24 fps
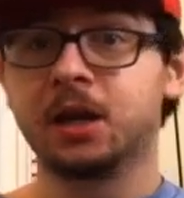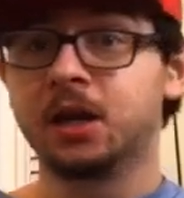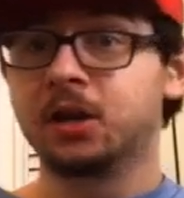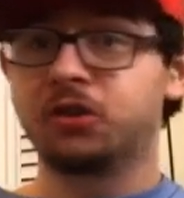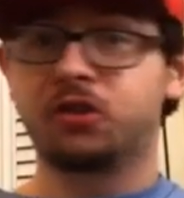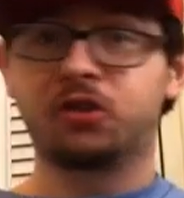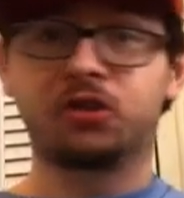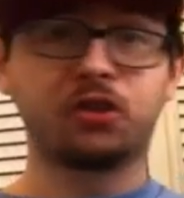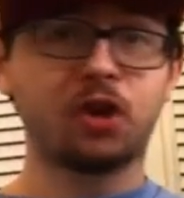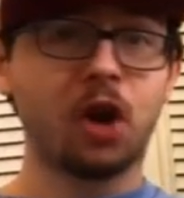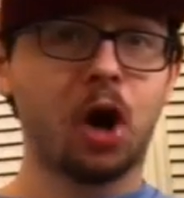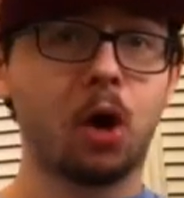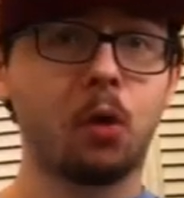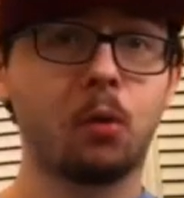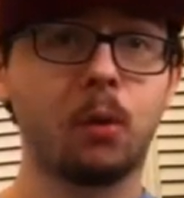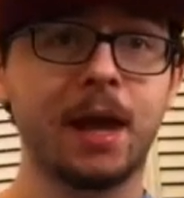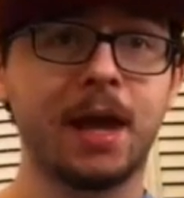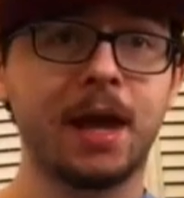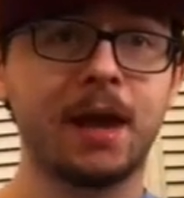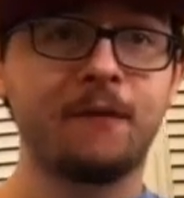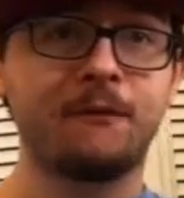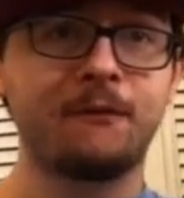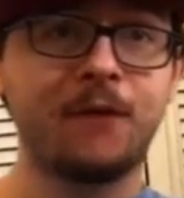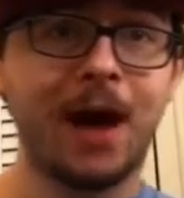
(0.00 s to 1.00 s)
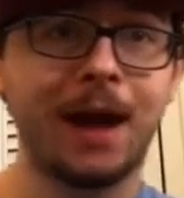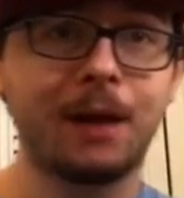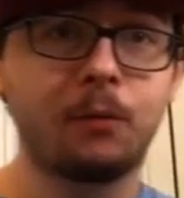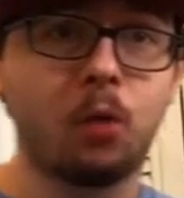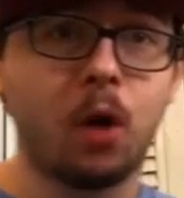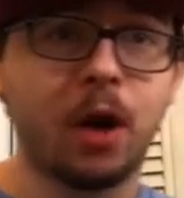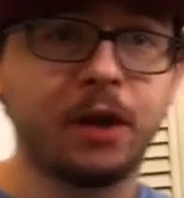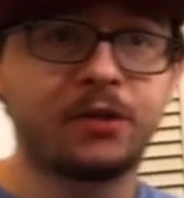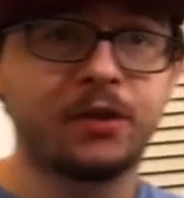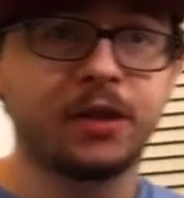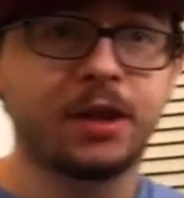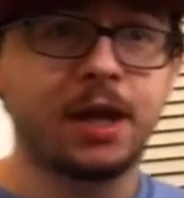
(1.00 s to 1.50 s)
So if I
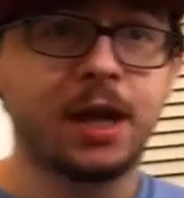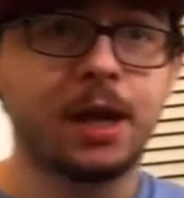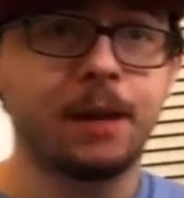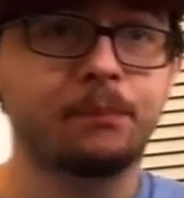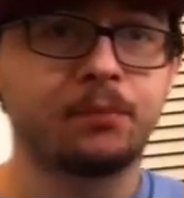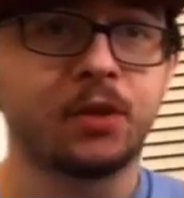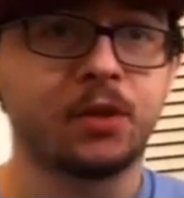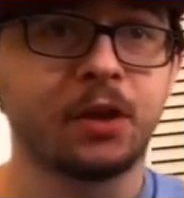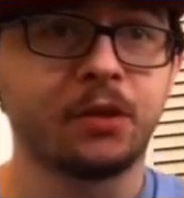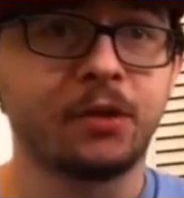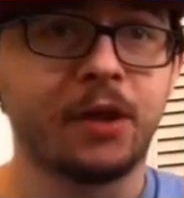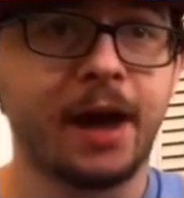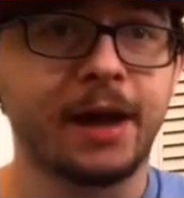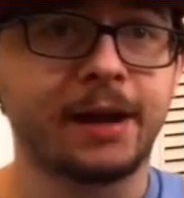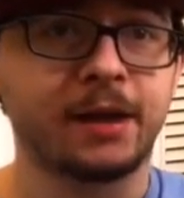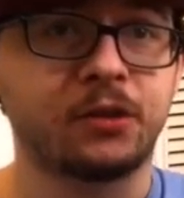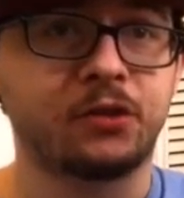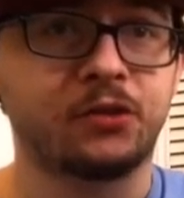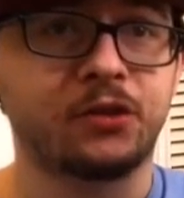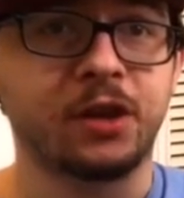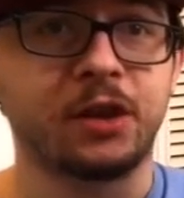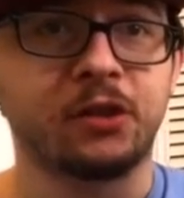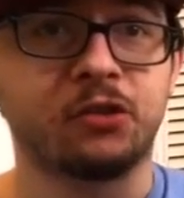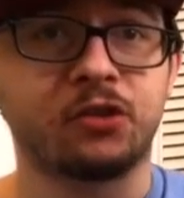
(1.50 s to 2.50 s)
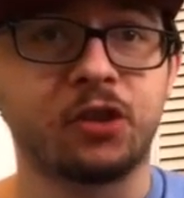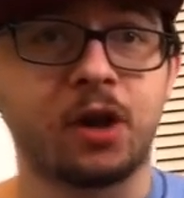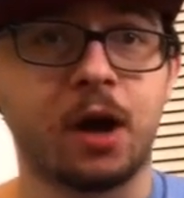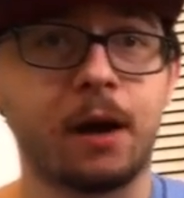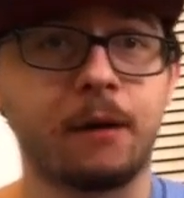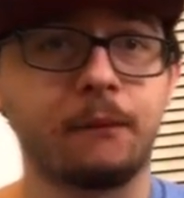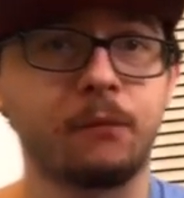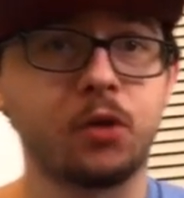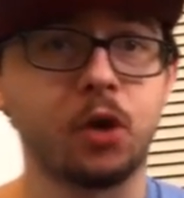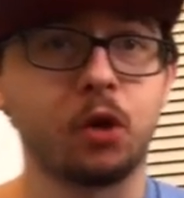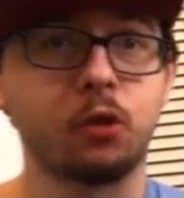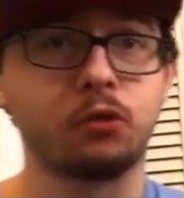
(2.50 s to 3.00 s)
want to keep the legacies
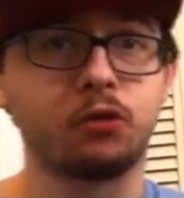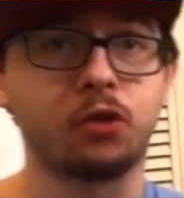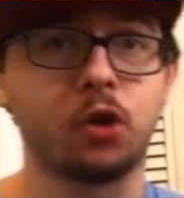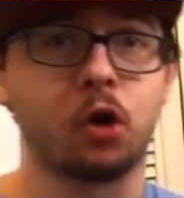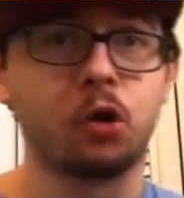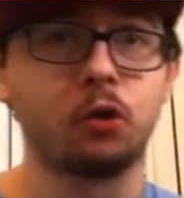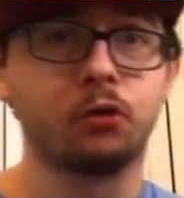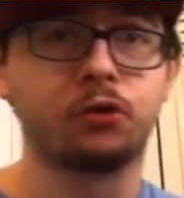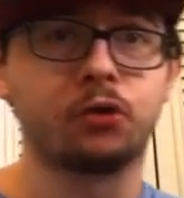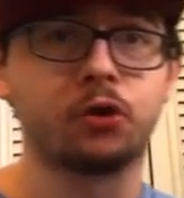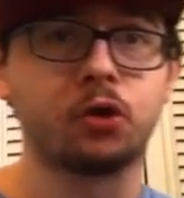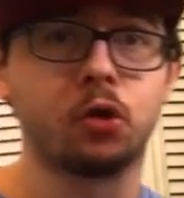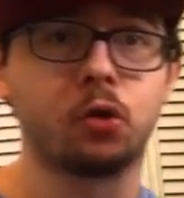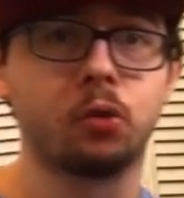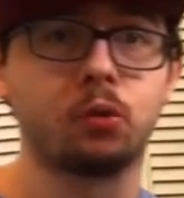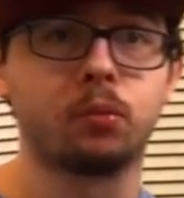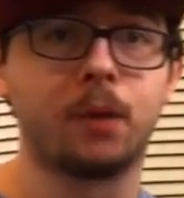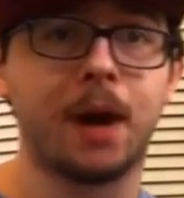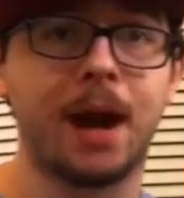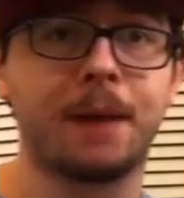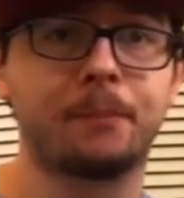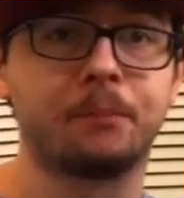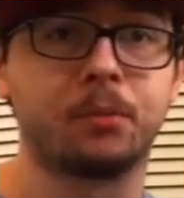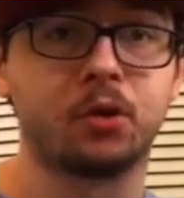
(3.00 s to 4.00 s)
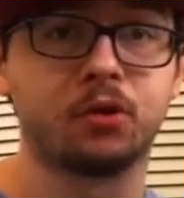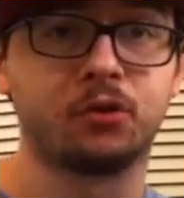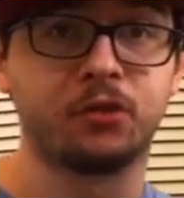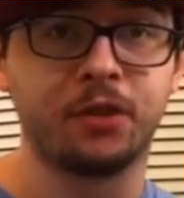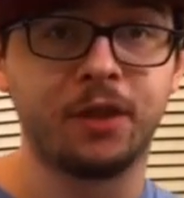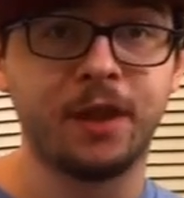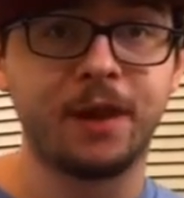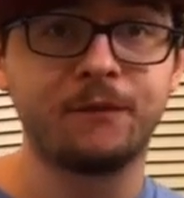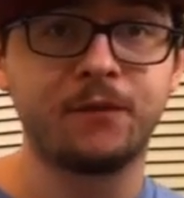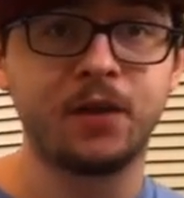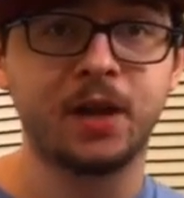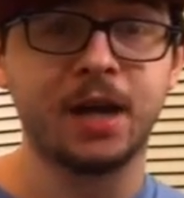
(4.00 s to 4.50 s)
of those old-school rappers
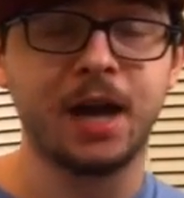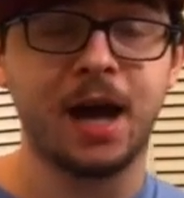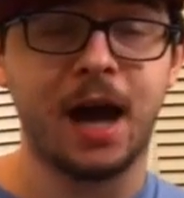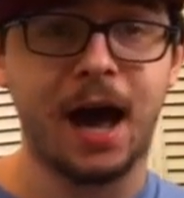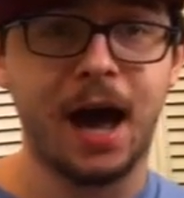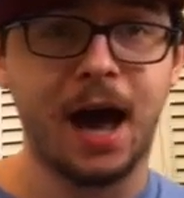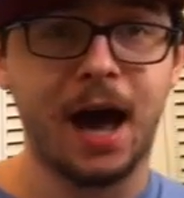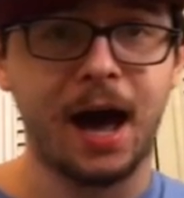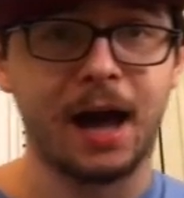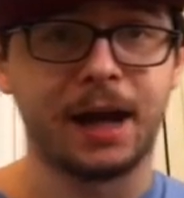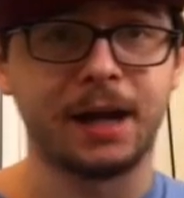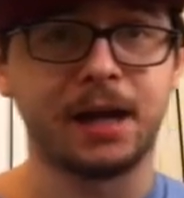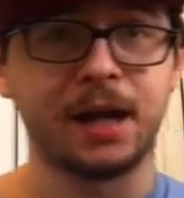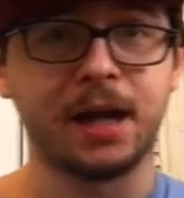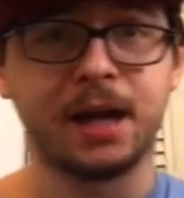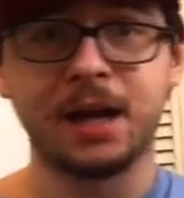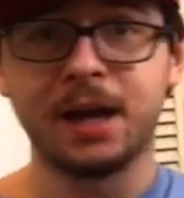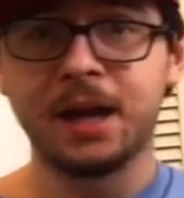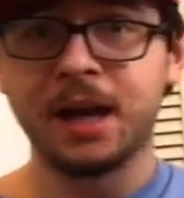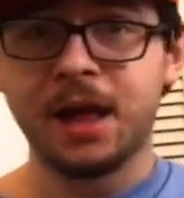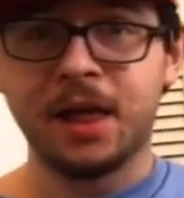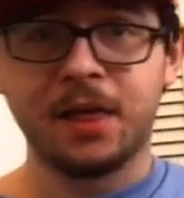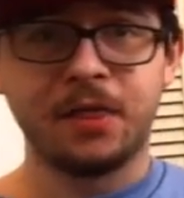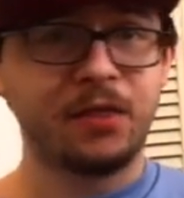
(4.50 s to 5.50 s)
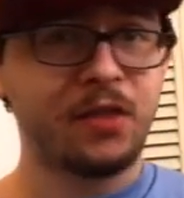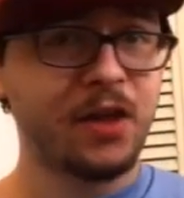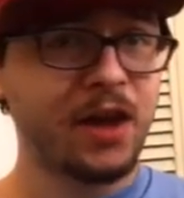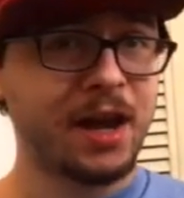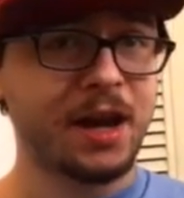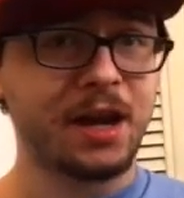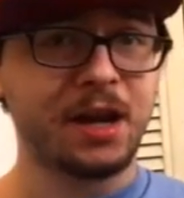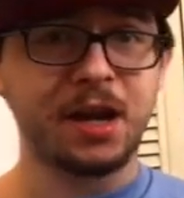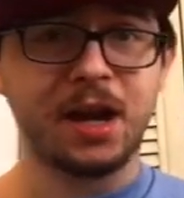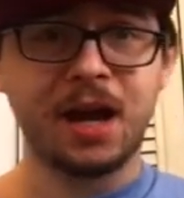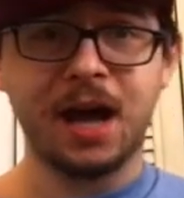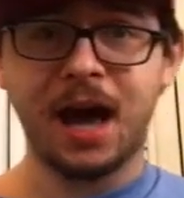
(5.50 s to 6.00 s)
living on,
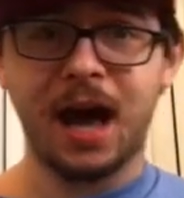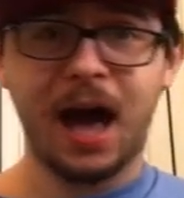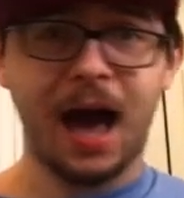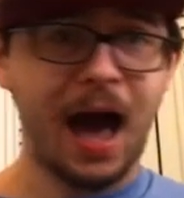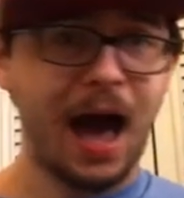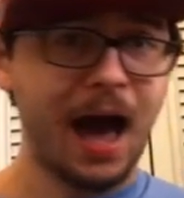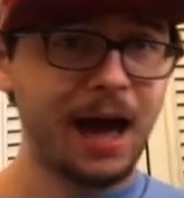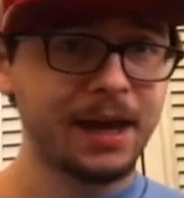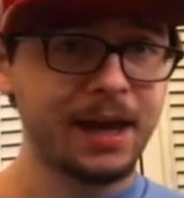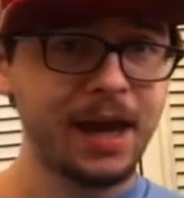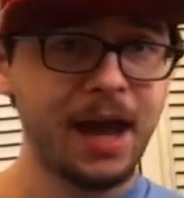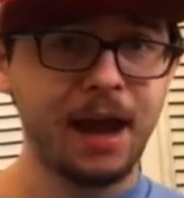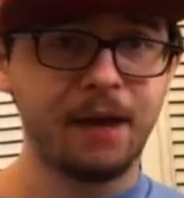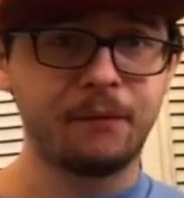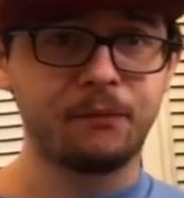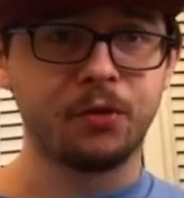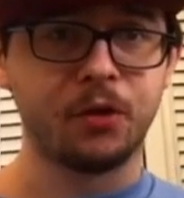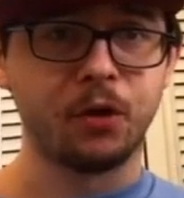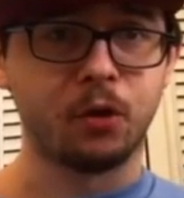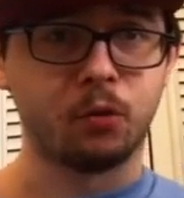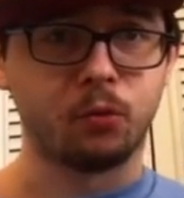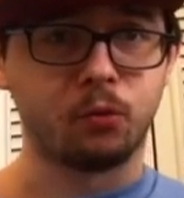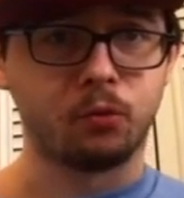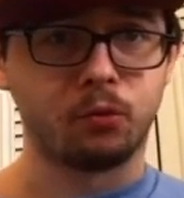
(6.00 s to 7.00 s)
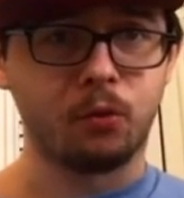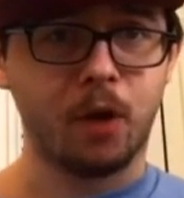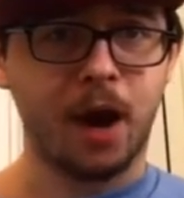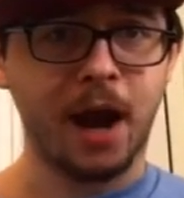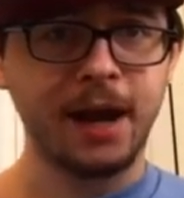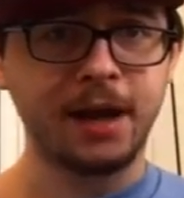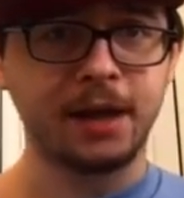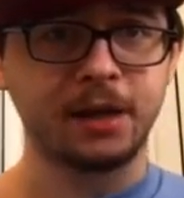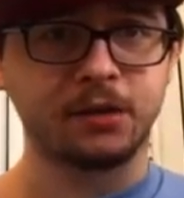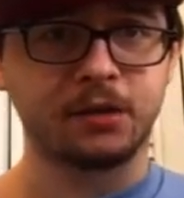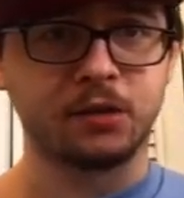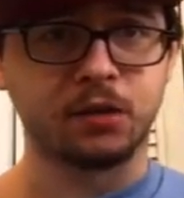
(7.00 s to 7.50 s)
then I have the
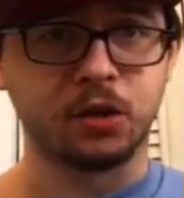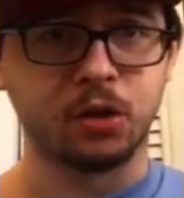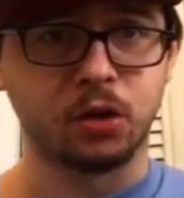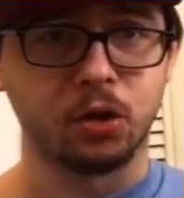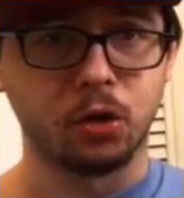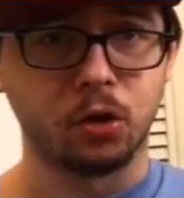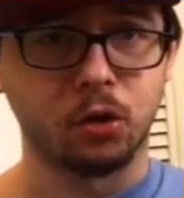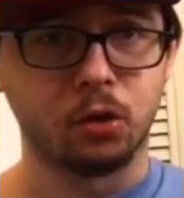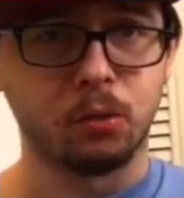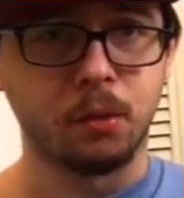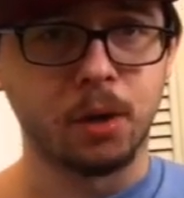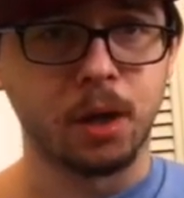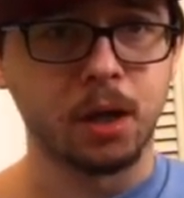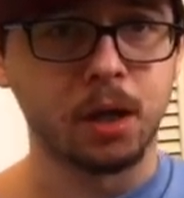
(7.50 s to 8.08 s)
right to.